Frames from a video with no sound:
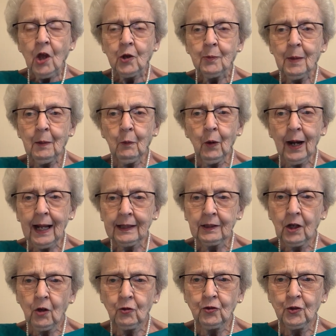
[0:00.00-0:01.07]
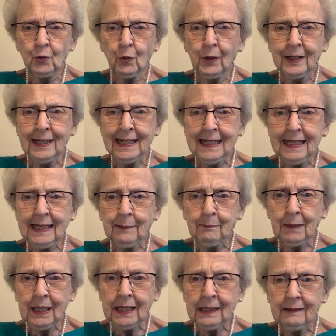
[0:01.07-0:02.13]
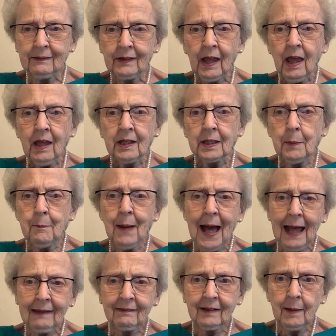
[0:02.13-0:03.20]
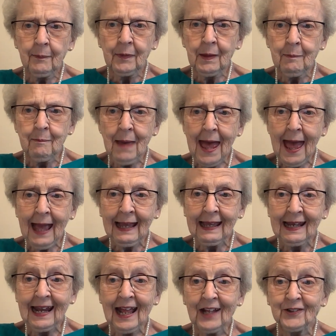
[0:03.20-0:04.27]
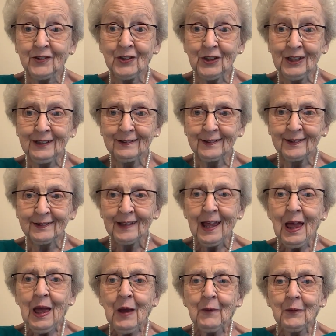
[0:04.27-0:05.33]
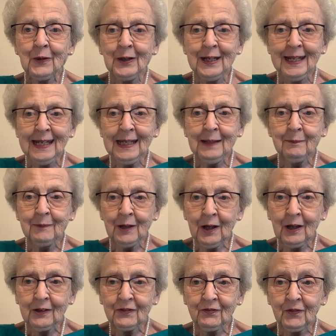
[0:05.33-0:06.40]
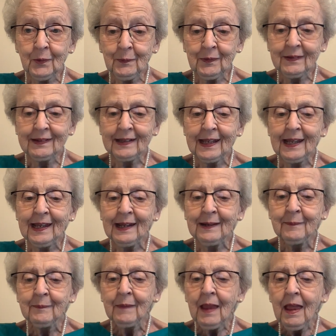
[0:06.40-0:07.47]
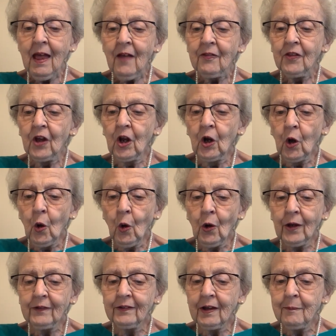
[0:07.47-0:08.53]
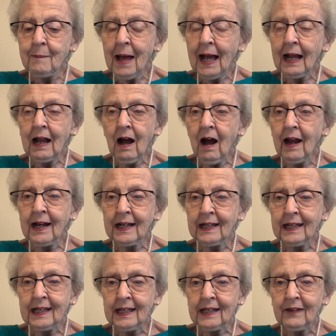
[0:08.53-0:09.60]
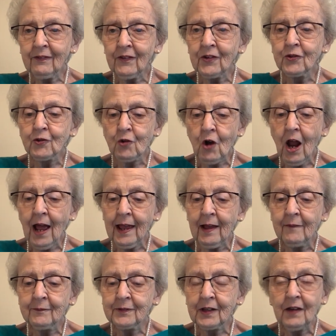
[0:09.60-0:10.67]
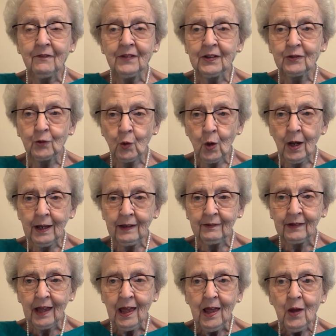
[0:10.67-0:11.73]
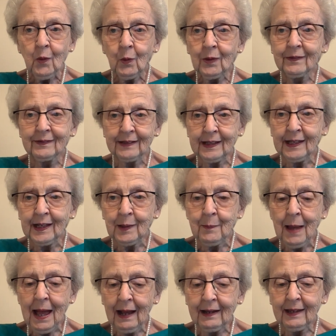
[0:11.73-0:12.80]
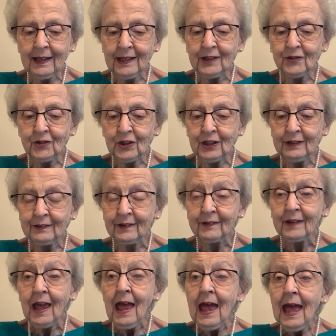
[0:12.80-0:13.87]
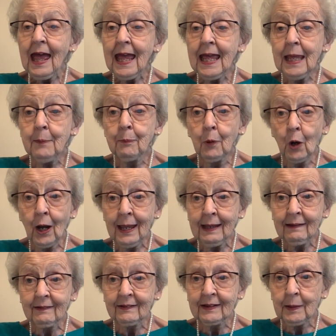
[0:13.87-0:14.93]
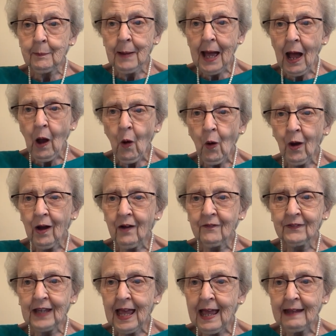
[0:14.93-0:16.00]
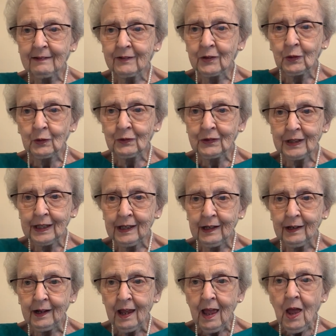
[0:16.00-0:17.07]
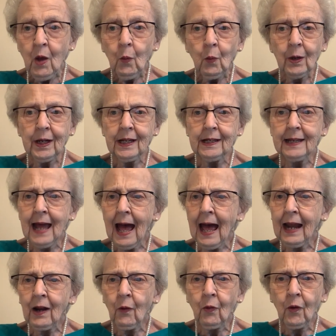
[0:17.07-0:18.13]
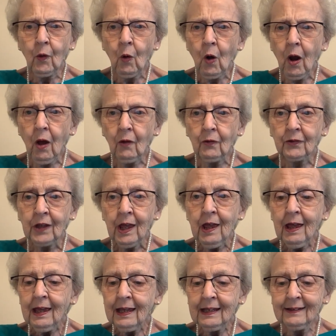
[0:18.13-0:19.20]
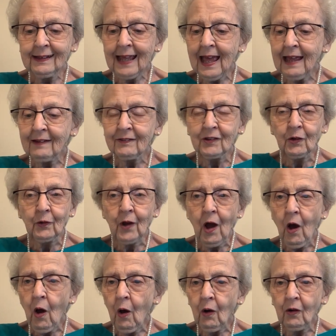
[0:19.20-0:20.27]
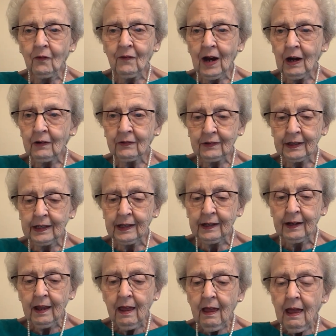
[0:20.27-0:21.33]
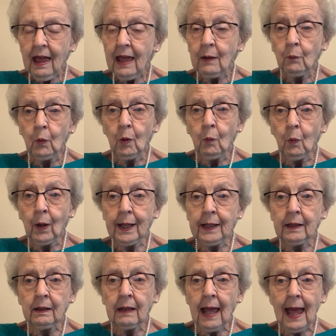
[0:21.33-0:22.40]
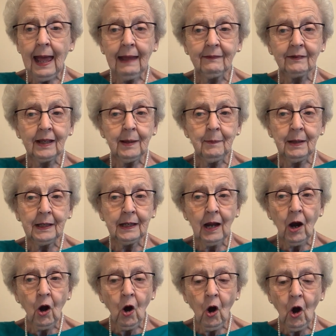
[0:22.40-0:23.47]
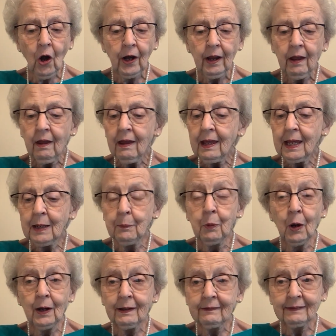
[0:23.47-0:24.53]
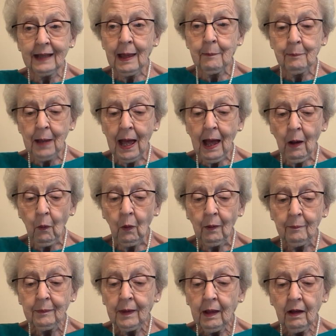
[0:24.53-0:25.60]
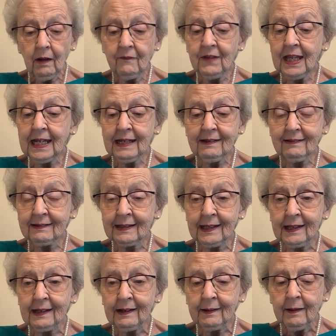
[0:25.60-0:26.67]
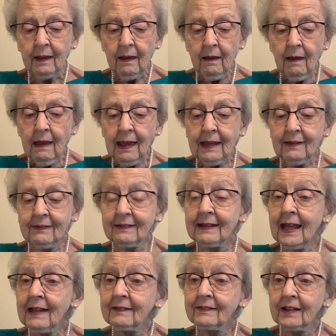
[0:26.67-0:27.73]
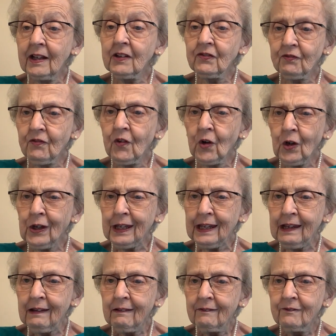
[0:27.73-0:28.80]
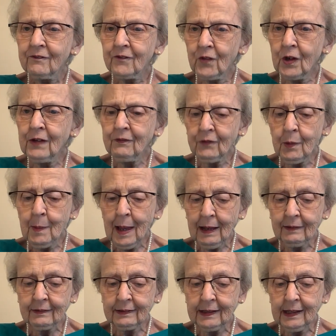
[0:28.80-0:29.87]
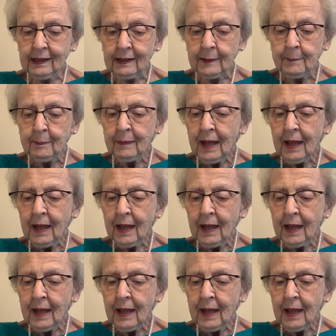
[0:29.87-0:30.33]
Remember what I told you redeem means? To buy something back, and how Jesus redeemed us from sin. "The glories of my God and King, the triumphs of his grace." We're singing about King Jesus. He breaks the power of canceled sin. When he died on the cross, he canceled all of our sin. And when we ask him into our heart, he breaks that power of any sin. He sets us free, free from our sin.